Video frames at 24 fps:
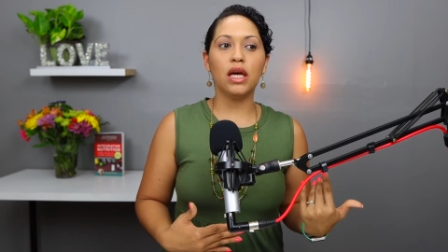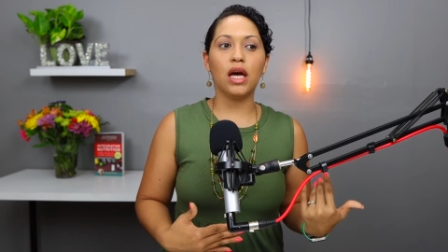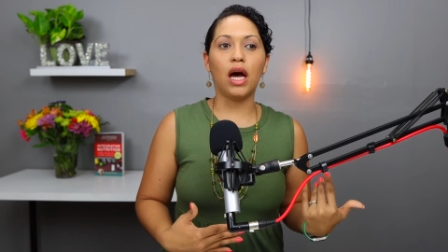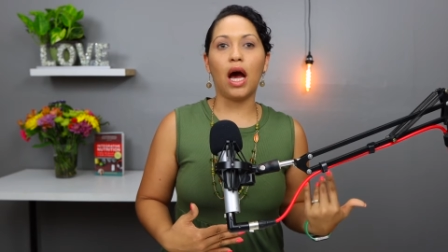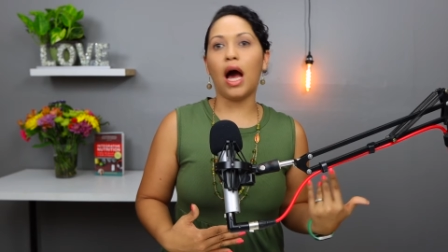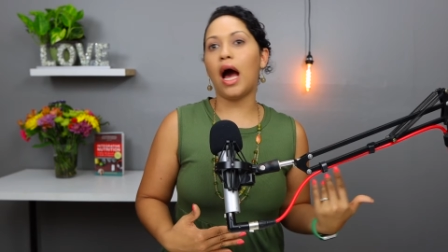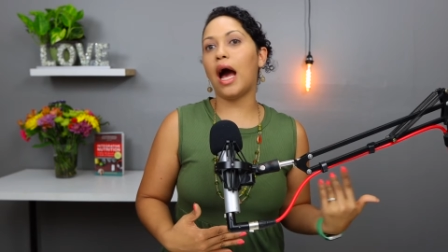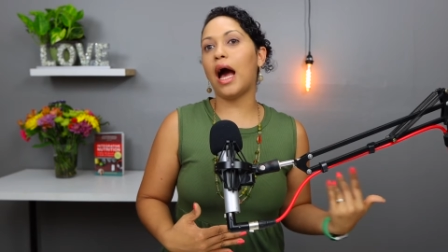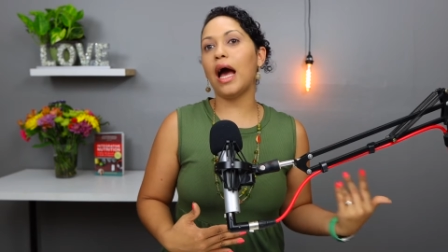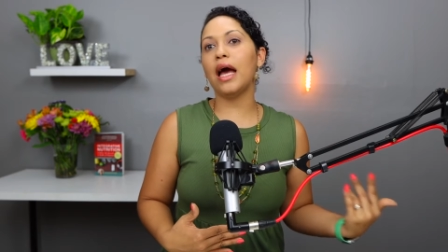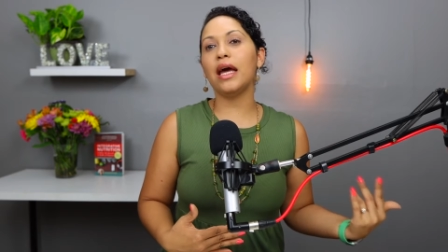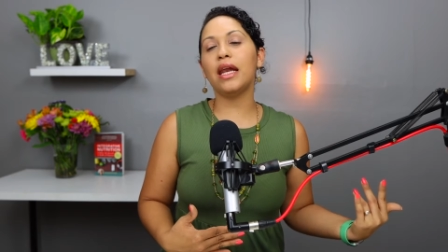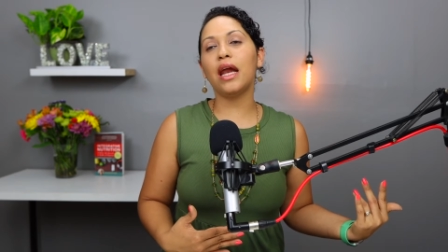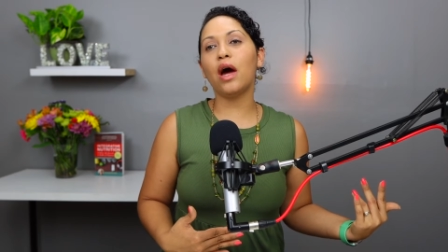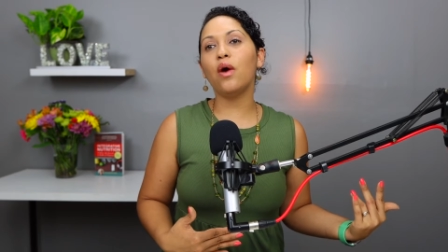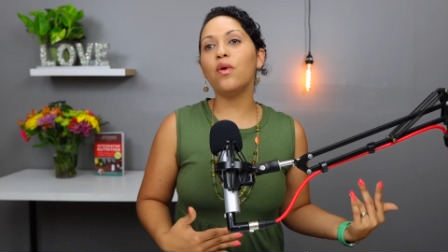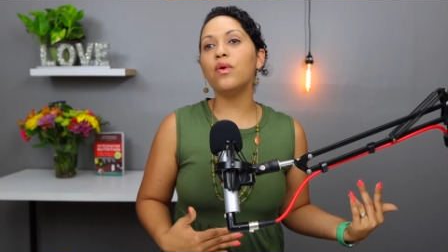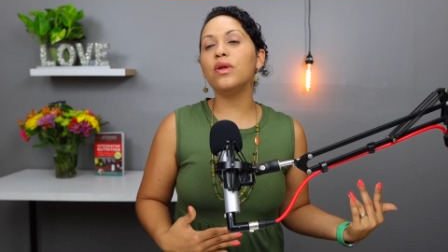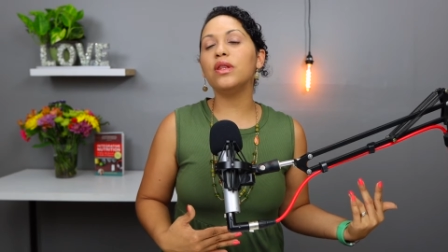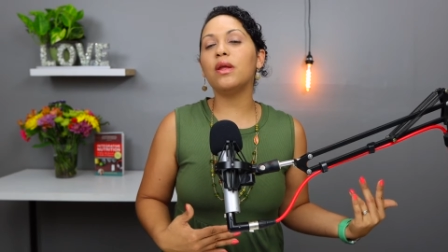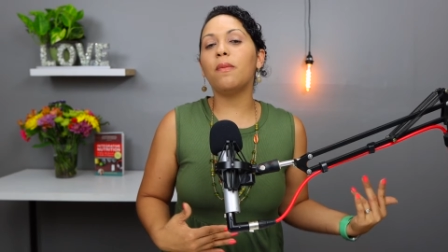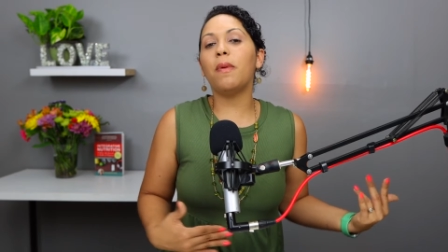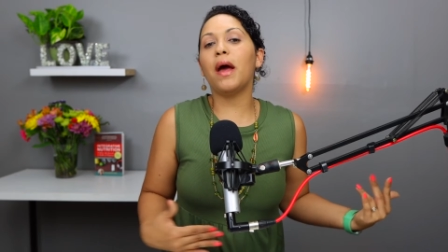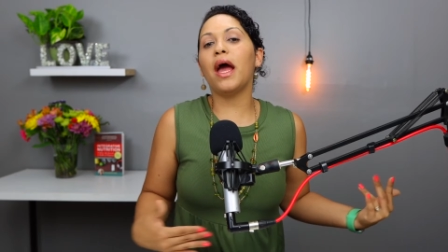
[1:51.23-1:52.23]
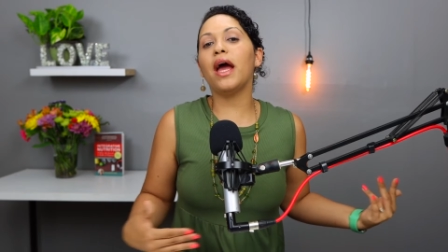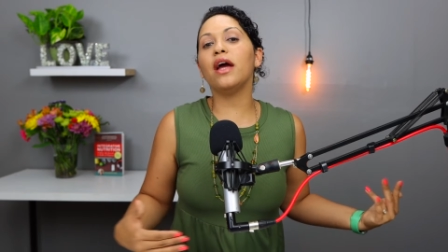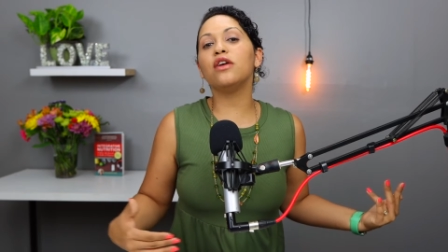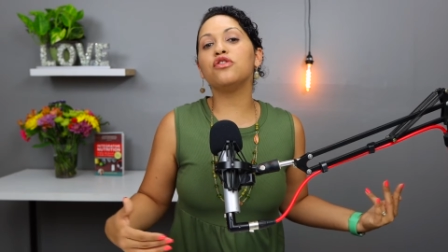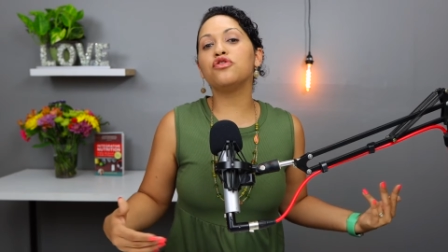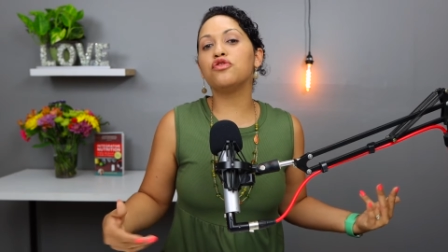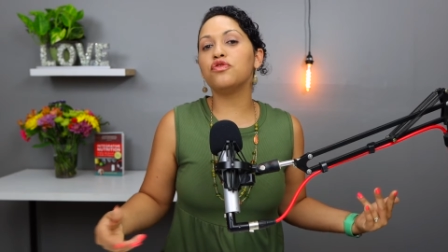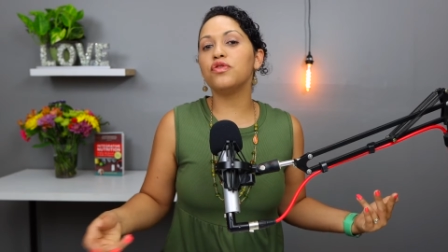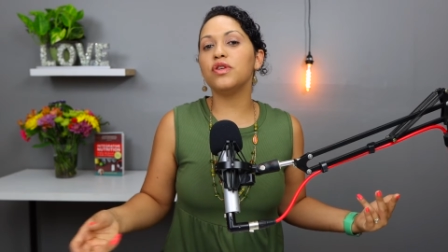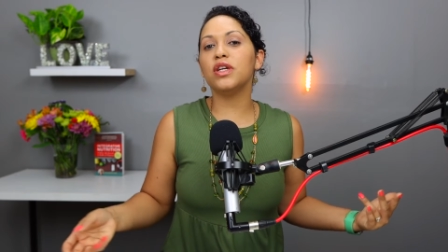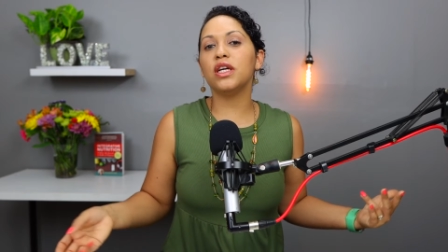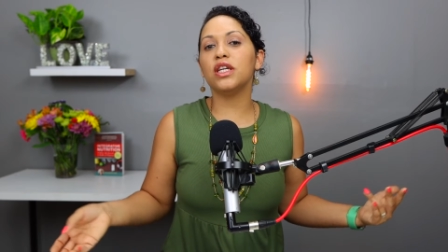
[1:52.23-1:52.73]
hide out in the
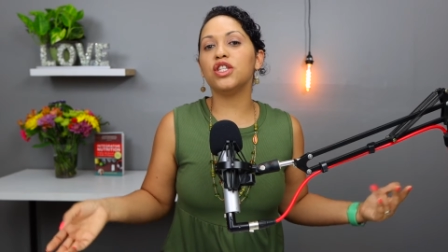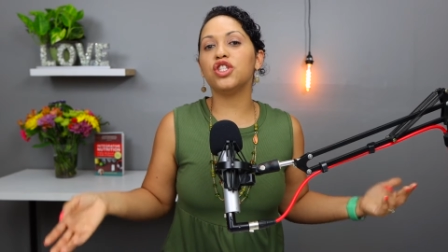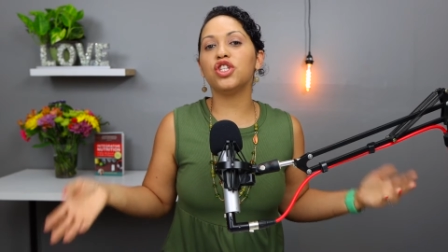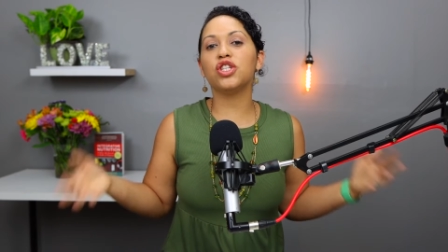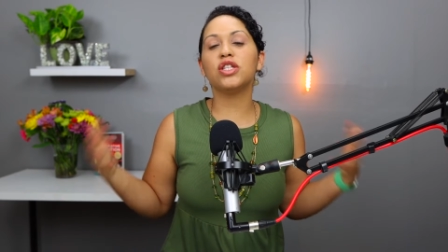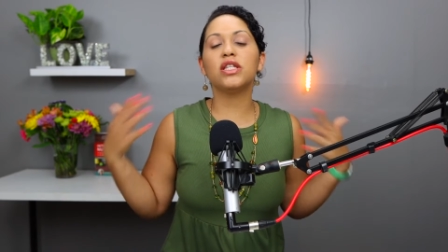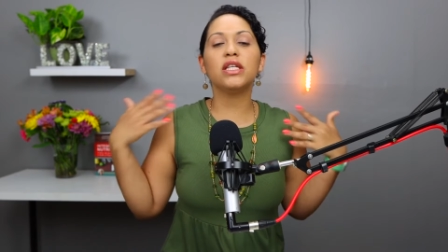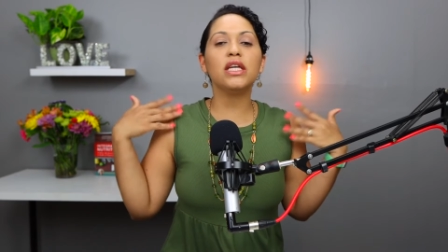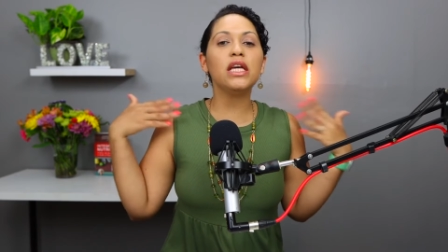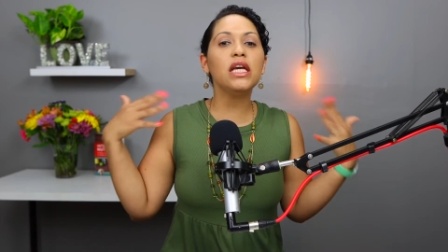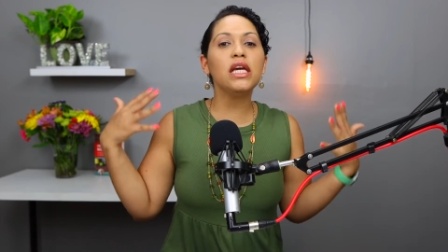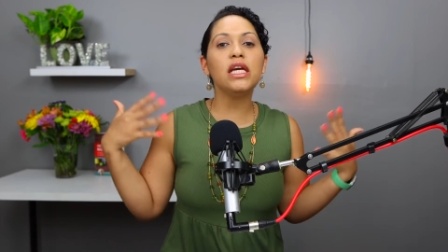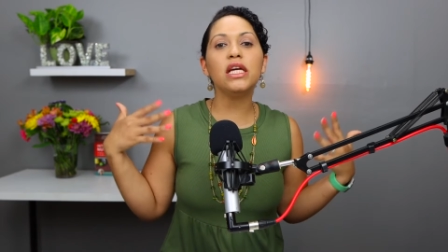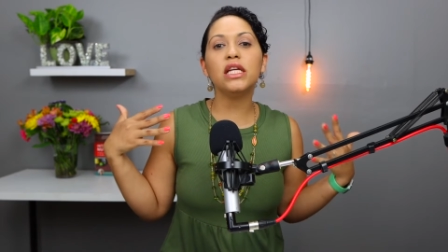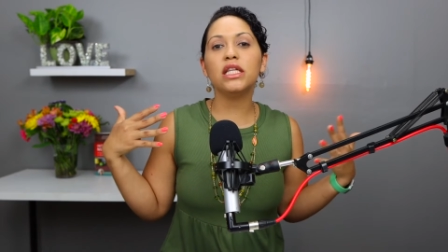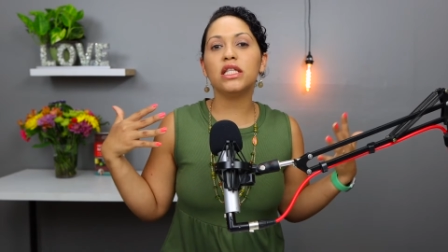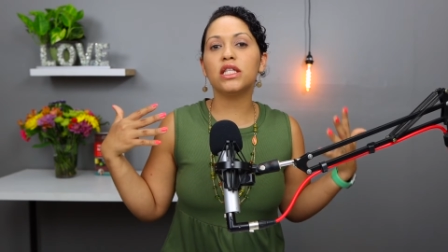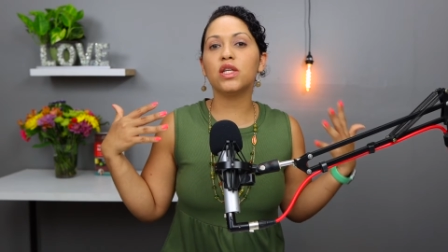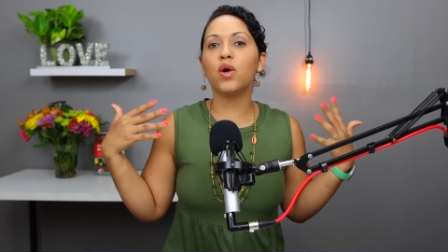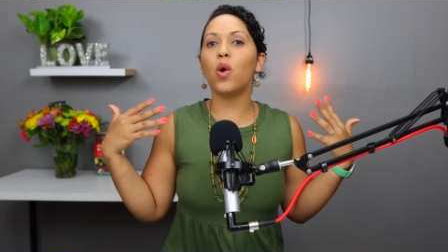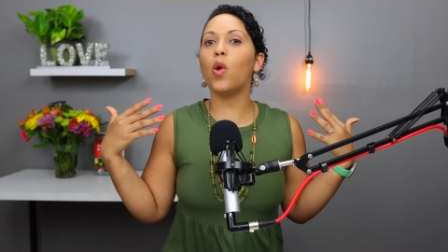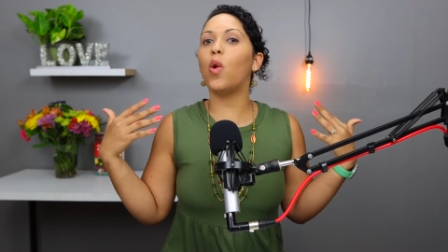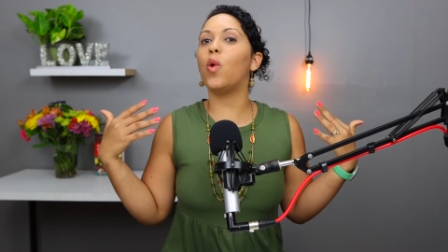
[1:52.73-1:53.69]
pantry and just eat